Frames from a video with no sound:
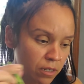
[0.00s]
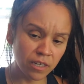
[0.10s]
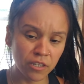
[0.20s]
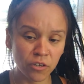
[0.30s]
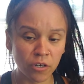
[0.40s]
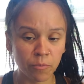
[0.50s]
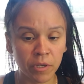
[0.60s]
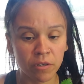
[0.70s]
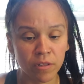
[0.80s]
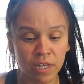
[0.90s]
in your
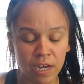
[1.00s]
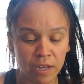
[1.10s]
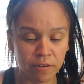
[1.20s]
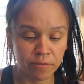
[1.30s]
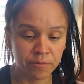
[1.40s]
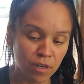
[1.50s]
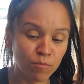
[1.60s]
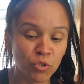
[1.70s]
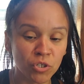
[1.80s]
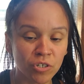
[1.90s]
pico de gallo? I'm
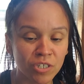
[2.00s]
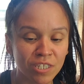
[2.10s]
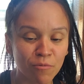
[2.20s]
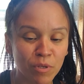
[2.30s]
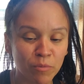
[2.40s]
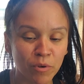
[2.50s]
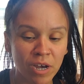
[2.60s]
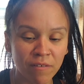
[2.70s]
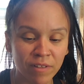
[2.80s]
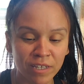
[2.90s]
sure some people
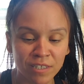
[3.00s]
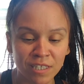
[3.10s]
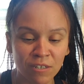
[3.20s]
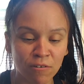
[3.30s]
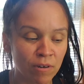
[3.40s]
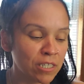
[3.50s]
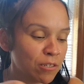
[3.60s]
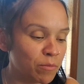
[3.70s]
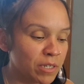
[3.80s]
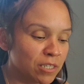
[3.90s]
have like secret
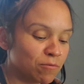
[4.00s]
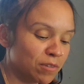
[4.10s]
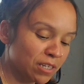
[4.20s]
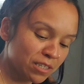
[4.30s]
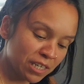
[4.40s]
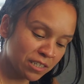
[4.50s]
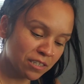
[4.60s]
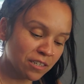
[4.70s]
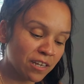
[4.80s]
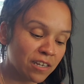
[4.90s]
recipes where they
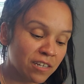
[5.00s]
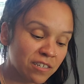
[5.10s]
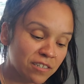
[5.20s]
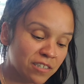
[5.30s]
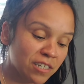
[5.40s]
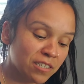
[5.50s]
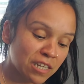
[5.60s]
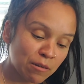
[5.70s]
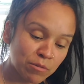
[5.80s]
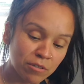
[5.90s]
taste like it tastes
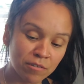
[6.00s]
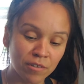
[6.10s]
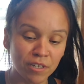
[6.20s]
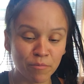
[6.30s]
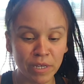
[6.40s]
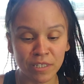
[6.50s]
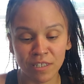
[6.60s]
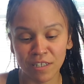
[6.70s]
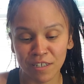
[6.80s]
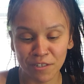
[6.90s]
absolutely
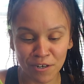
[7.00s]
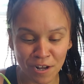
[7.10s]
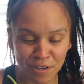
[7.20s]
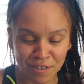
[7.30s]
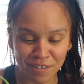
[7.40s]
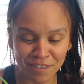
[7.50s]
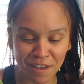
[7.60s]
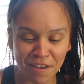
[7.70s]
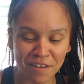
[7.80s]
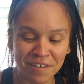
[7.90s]
amazing and they're not gonna
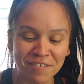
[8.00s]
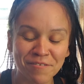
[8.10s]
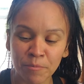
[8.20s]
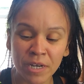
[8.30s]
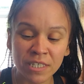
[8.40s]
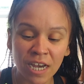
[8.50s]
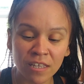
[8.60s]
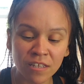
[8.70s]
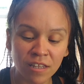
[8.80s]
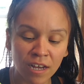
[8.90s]
say. My dad,
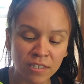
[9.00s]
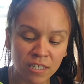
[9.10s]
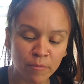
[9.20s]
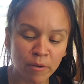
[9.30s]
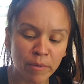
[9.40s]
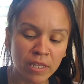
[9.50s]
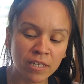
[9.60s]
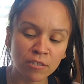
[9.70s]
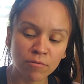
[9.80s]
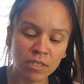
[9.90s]
the last time I made
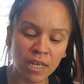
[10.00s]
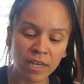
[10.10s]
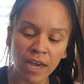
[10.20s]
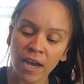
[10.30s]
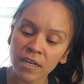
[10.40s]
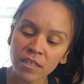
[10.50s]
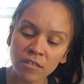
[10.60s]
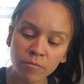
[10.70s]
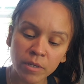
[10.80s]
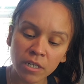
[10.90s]
this, was like, add a
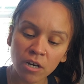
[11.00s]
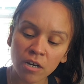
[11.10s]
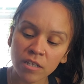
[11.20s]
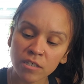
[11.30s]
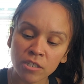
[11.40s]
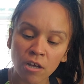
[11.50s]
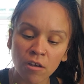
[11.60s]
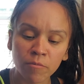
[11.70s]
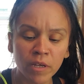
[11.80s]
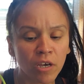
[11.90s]
little bit of garlic salt.
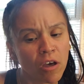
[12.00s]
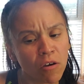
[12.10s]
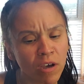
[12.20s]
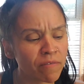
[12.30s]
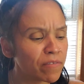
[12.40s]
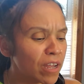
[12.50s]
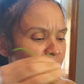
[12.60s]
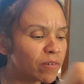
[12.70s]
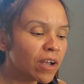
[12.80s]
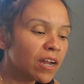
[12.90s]
I'm like, oh, I've
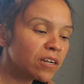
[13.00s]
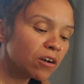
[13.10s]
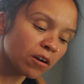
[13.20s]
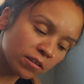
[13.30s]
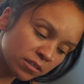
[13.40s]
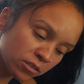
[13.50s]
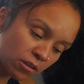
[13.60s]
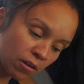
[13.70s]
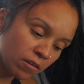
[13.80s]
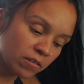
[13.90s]
never added garlic salt.